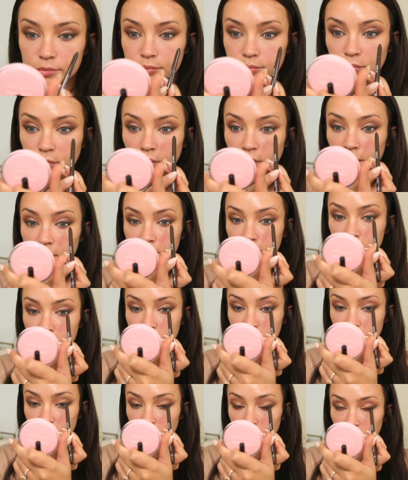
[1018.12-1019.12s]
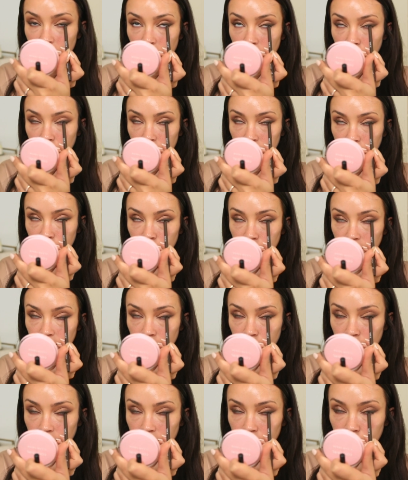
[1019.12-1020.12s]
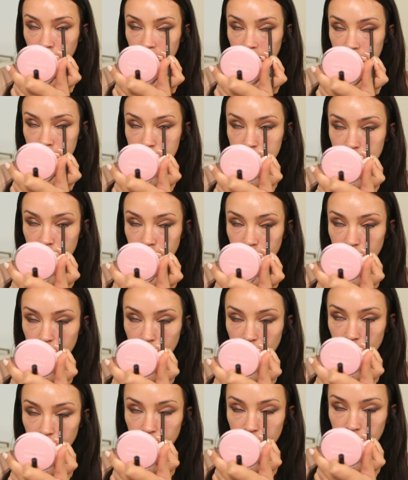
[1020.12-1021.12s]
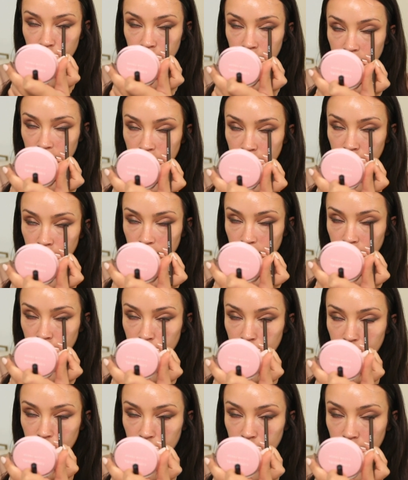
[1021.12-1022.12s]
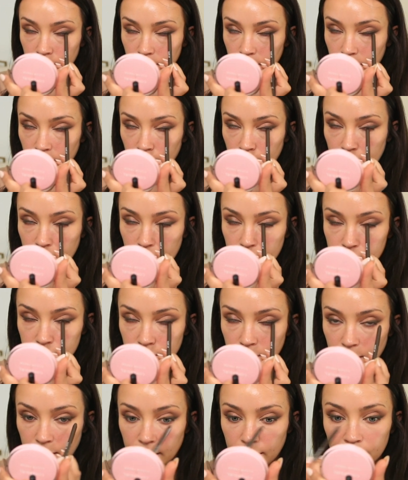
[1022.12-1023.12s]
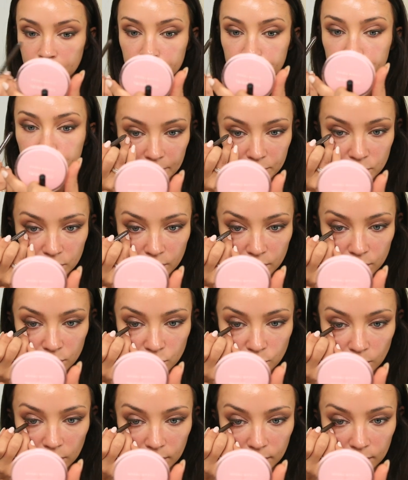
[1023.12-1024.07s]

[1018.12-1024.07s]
And this is just going to kind of really deepen up the lash line. I'm just going to do a